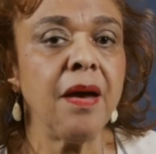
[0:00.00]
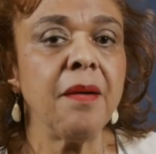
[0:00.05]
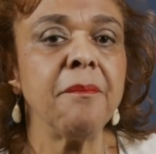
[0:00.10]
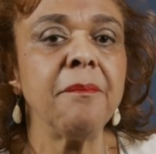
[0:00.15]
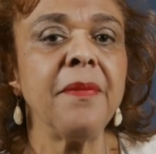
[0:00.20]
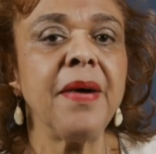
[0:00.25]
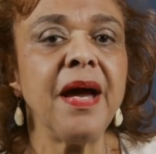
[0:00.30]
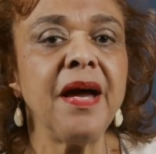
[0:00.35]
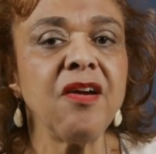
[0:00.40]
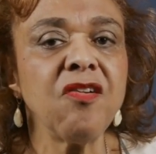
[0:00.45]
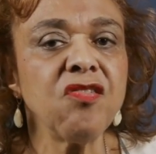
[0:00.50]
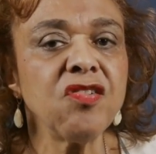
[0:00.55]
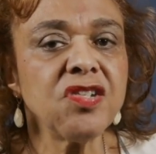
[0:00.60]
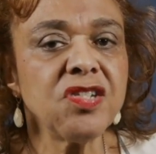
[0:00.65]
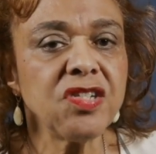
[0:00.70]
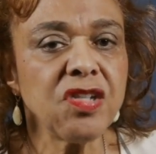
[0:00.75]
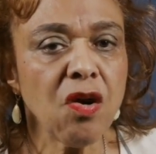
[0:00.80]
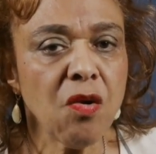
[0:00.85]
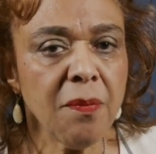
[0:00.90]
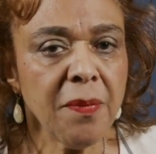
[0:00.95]

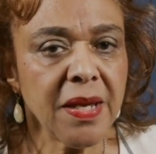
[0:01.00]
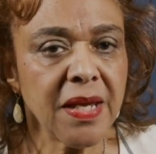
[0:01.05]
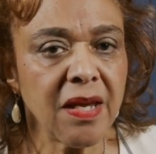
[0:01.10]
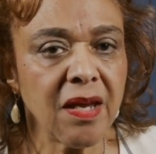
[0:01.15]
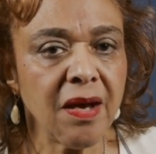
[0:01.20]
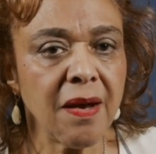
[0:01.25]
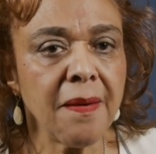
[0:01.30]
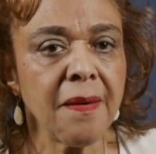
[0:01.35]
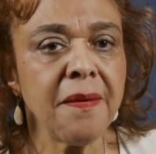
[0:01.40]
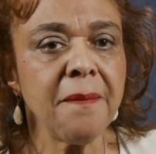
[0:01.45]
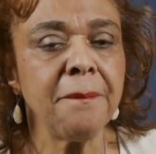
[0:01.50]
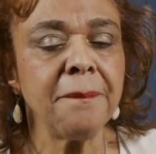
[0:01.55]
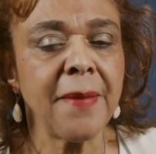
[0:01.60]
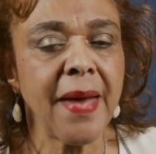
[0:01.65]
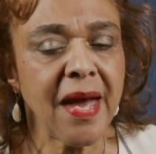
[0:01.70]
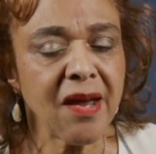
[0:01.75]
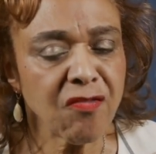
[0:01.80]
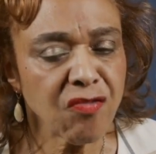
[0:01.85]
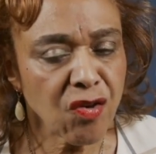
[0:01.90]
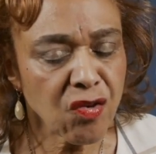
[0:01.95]
Macrostomia
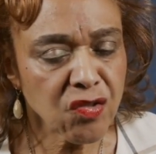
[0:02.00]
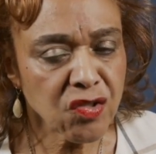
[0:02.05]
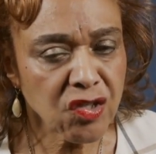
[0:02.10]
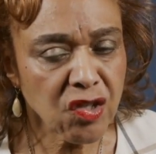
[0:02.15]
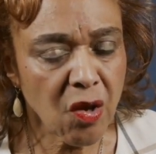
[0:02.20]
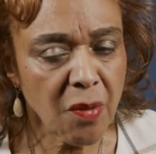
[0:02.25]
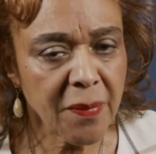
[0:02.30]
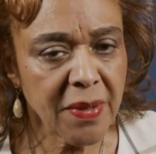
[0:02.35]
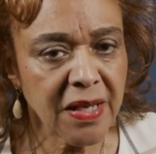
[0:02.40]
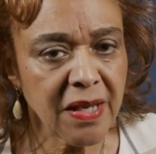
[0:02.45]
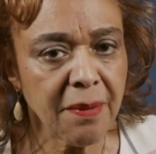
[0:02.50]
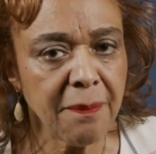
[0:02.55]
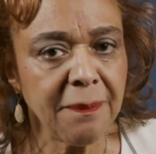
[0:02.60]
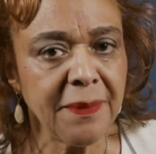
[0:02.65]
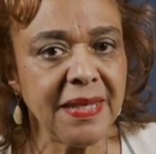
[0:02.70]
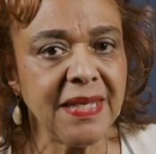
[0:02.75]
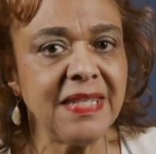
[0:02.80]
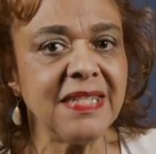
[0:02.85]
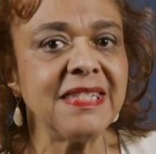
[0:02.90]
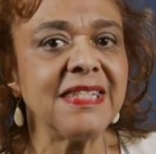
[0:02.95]

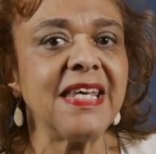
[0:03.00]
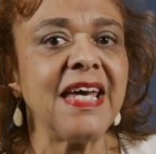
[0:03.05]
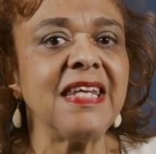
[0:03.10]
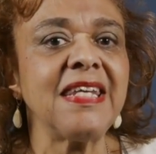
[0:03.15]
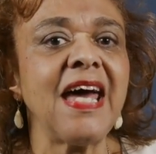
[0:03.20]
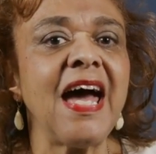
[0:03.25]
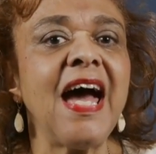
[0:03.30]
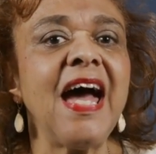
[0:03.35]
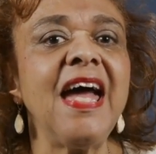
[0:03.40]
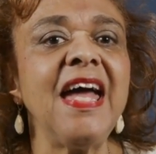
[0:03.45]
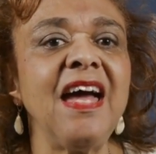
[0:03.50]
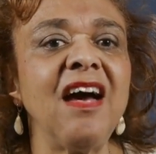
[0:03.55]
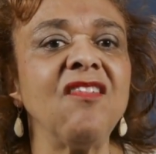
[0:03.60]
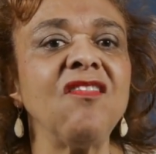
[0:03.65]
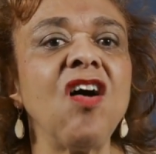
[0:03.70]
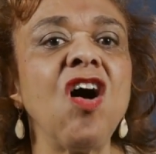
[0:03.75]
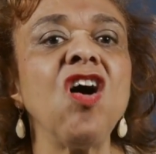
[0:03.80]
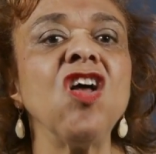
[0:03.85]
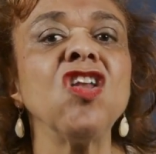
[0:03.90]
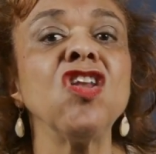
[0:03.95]
means that I
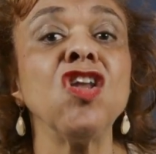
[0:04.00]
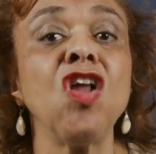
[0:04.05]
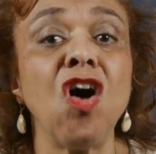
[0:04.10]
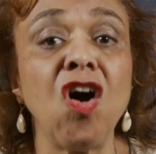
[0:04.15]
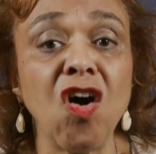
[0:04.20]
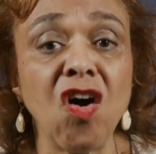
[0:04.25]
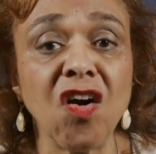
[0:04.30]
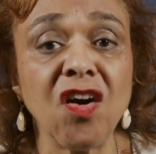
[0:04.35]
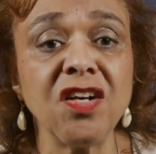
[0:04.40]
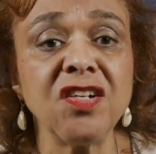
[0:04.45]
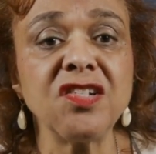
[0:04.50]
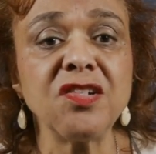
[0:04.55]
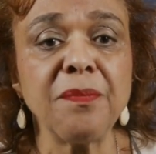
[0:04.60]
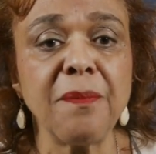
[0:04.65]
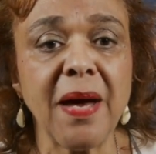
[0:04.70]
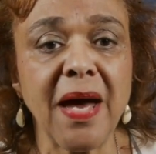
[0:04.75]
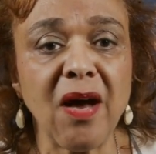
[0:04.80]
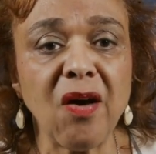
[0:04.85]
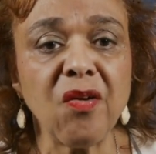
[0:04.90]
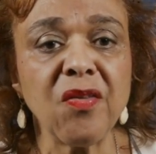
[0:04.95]
have a large
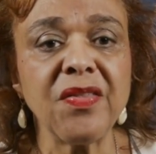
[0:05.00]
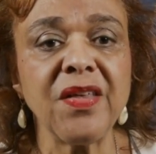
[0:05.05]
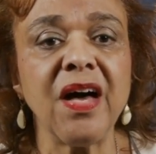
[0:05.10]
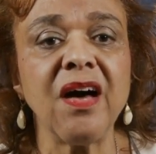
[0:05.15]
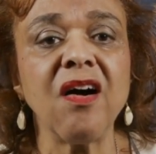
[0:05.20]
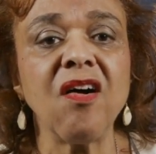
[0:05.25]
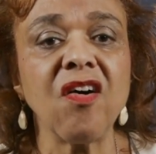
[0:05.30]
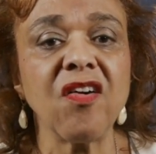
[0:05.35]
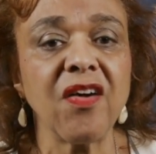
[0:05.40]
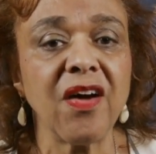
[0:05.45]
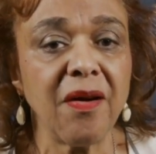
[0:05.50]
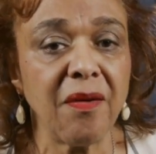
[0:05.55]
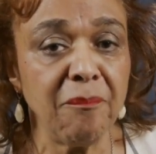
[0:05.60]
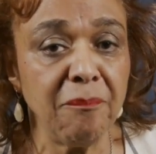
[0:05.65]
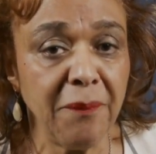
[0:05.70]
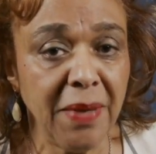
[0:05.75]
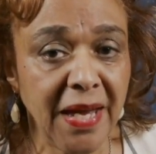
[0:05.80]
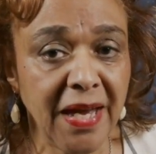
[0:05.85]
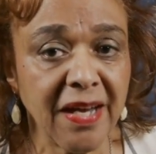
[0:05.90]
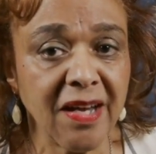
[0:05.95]
mouth, or
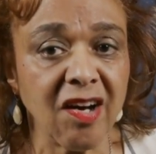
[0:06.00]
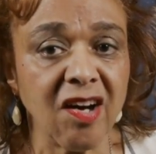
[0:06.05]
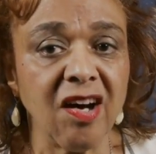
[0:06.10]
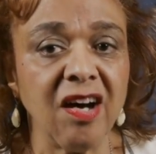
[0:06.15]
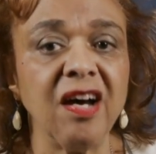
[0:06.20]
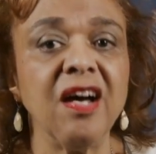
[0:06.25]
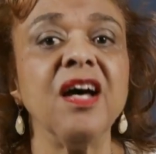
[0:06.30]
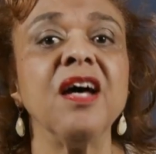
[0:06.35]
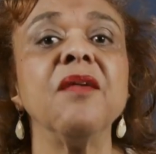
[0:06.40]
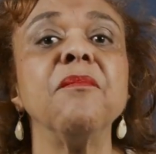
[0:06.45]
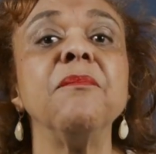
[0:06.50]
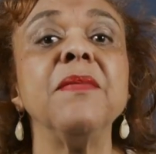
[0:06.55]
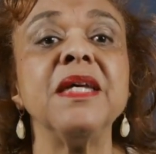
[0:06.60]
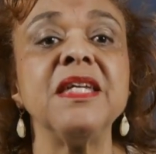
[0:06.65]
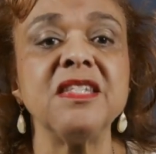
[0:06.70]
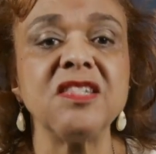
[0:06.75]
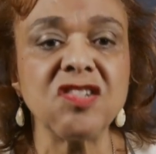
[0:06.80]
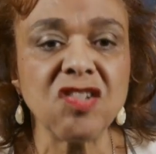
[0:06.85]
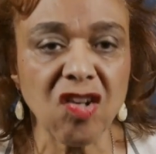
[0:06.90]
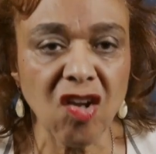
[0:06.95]
mega
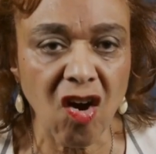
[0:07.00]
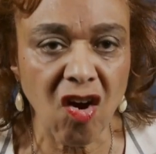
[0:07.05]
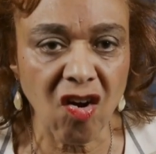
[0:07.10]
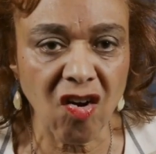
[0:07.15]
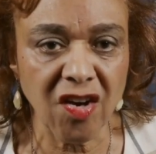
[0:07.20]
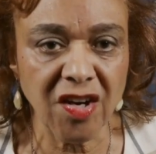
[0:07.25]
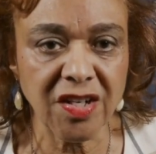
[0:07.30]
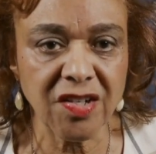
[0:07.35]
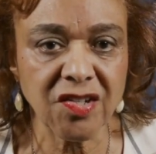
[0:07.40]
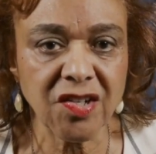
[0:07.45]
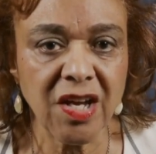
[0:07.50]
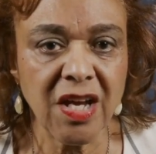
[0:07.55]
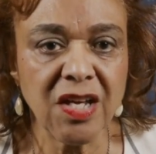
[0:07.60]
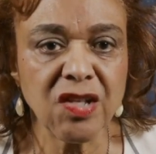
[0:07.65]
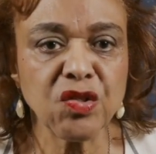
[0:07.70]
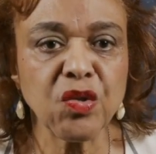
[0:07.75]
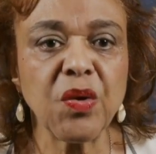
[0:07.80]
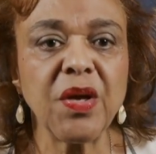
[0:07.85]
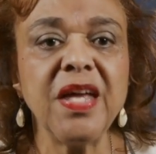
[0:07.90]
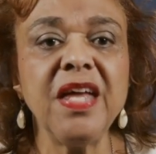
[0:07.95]
means large.
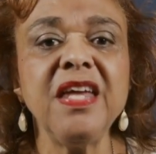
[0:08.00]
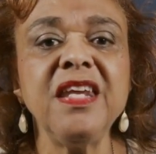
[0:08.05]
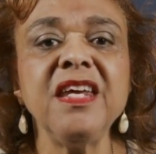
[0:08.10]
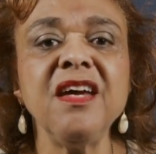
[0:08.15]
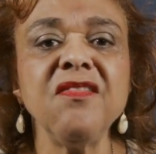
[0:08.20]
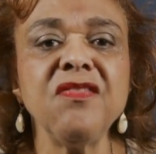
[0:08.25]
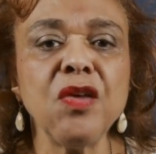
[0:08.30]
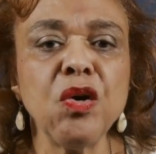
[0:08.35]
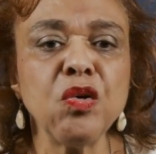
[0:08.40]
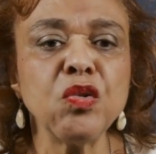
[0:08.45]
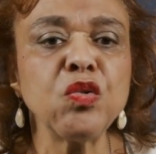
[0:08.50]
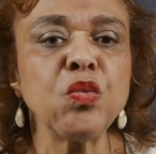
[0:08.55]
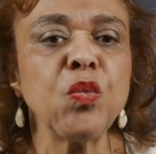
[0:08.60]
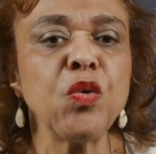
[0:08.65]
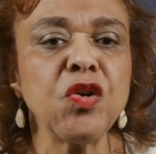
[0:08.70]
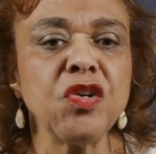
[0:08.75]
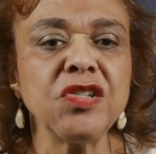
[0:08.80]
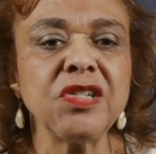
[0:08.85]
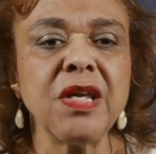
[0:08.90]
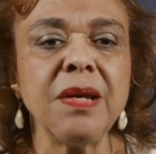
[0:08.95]
So any of those
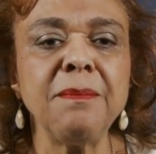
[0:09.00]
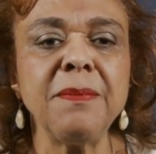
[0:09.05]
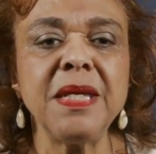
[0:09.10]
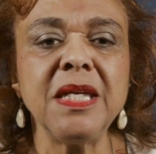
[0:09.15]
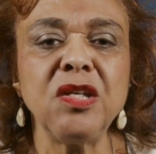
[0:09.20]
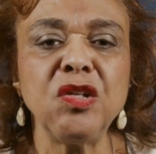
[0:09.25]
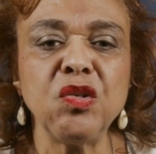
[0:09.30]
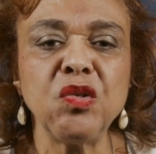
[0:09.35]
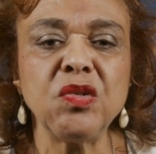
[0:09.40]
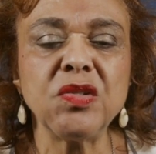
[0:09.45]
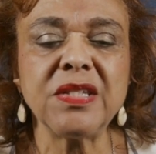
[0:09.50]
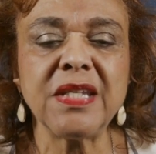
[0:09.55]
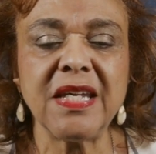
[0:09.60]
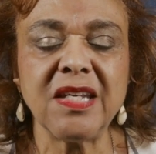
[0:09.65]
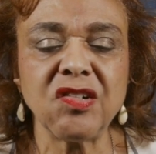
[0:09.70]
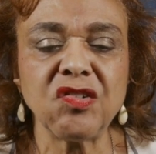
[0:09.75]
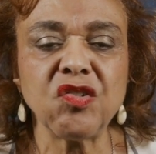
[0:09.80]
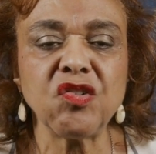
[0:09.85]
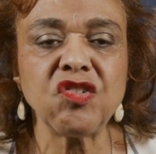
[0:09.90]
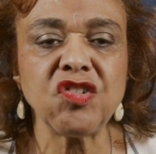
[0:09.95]
words can be used
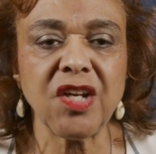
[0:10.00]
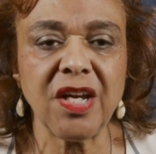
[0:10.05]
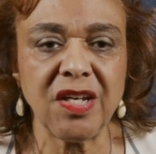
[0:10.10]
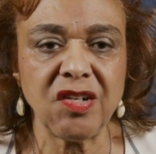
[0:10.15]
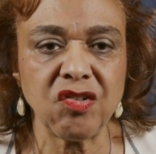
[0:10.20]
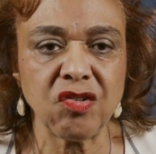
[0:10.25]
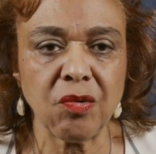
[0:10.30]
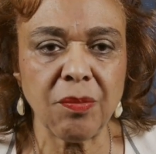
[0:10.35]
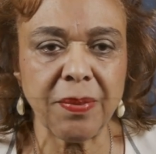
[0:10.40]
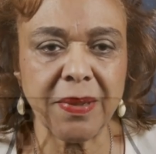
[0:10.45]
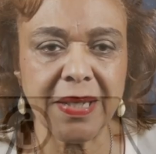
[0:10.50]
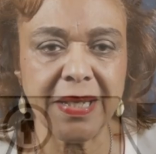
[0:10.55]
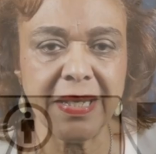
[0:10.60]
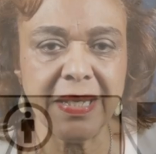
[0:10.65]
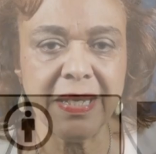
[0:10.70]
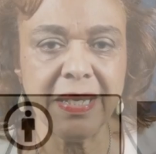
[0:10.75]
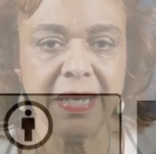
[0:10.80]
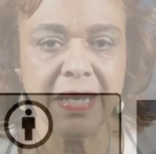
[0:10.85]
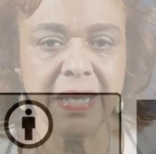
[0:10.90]
interchangeably.